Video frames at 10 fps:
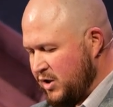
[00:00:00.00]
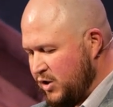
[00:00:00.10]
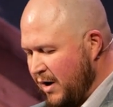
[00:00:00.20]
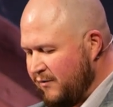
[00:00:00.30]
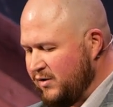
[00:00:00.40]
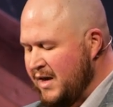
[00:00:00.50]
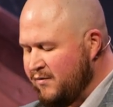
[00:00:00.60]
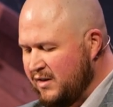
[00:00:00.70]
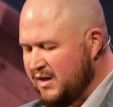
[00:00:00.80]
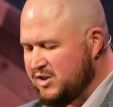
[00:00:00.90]
You have
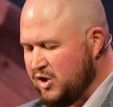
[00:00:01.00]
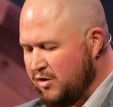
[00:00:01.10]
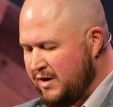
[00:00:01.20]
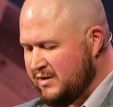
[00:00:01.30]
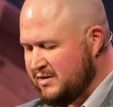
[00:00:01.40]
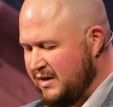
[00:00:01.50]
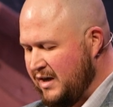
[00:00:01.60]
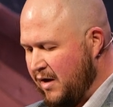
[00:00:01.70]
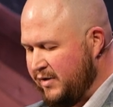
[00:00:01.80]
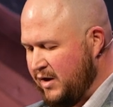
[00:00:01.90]
lived
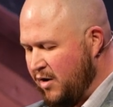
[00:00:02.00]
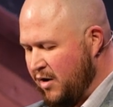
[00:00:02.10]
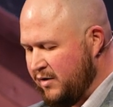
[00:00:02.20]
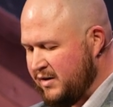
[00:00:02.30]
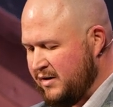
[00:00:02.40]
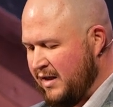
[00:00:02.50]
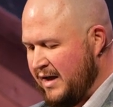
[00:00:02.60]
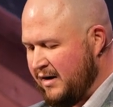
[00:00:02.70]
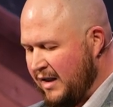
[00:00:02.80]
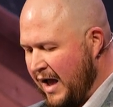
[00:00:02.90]
luxuriously on the earth and
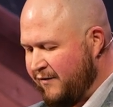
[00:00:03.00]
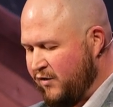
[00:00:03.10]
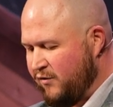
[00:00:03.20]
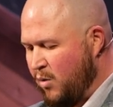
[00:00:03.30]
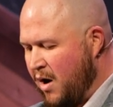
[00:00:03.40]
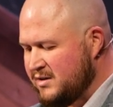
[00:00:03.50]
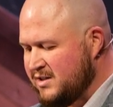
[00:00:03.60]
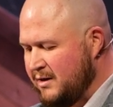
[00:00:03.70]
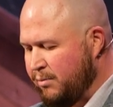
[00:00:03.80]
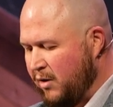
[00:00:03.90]
led a life of
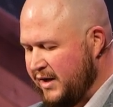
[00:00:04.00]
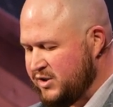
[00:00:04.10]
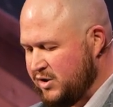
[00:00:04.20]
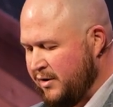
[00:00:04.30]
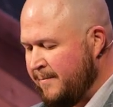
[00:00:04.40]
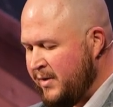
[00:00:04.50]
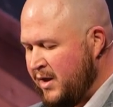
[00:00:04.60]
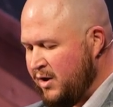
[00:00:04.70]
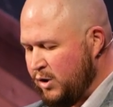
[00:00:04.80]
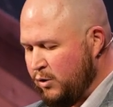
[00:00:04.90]
wanton pleasure.
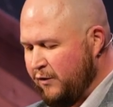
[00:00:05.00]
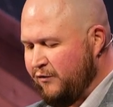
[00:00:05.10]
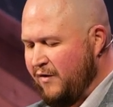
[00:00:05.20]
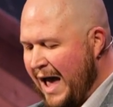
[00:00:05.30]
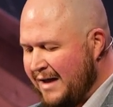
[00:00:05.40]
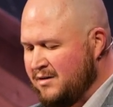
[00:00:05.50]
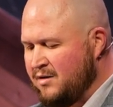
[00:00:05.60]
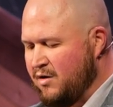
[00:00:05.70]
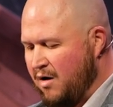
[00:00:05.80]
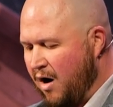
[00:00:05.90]
You have
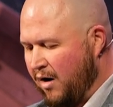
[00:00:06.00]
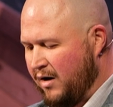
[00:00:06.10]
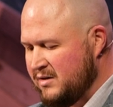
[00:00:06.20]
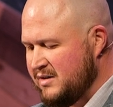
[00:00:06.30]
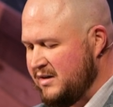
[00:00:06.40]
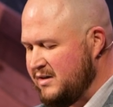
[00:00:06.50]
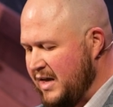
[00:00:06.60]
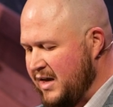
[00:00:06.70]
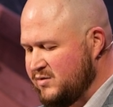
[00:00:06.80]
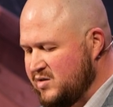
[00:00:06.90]
fattened your hearts in a
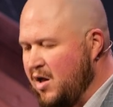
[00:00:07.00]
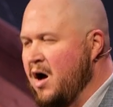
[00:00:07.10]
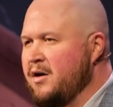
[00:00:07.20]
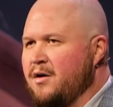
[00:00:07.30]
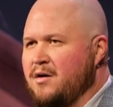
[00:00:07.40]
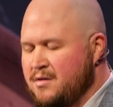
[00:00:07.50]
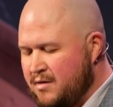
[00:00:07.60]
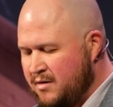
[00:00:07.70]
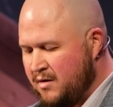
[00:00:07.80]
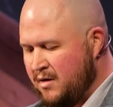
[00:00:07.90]
day of slaughter.
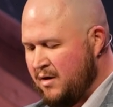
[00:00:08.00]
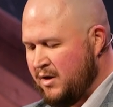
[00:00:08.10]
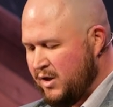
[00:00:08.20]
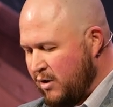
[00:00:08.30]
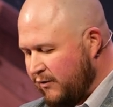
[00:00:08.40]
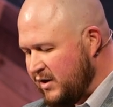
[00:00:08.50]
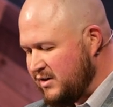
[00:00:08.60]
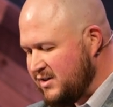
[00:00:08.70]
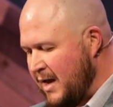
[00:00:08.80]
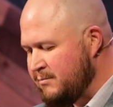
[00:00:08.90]
You have
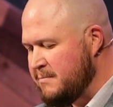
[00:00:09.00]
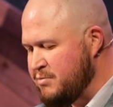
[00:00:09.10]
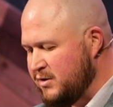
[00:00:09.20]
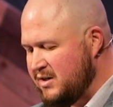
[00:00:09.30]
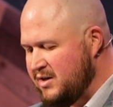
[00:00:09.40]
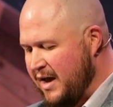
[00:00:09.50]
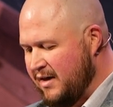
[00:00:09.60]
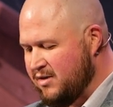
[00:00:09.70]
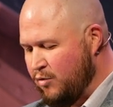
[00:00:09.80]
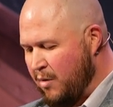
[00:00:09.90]
condemned and put to
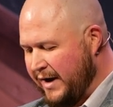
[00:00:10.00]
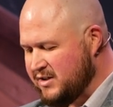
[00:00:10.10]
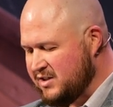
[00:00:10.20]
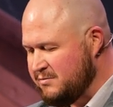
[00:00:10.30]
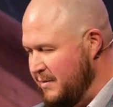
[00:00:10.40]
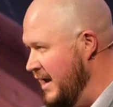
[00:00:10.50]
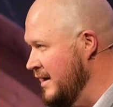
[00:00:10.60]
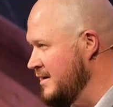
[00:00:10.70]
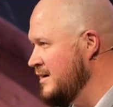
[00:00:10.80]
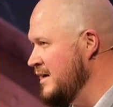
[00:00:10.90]
death the righteous
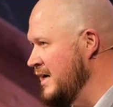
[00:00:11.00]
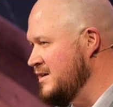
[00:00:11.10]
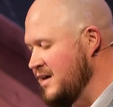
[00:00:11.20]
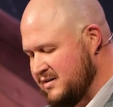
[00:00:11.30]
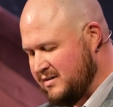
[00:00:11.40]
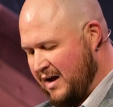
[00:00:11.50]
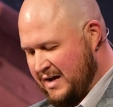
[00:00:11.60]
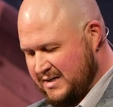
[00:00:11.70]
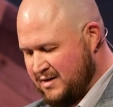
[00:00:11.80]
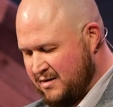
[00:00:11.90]
man. He does
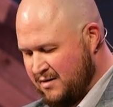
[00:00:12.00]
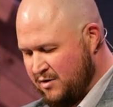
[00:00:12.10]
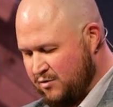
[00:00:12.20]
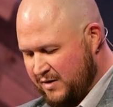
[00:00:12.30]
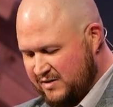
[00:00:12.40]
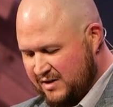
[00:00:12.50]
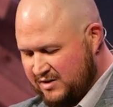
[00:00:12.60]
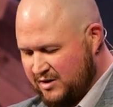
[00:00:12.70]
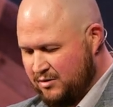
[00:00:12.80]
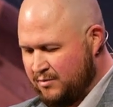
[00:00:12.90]
not
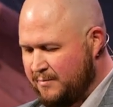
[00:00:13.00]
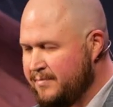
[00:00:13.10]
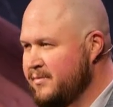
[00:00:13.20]
resist you.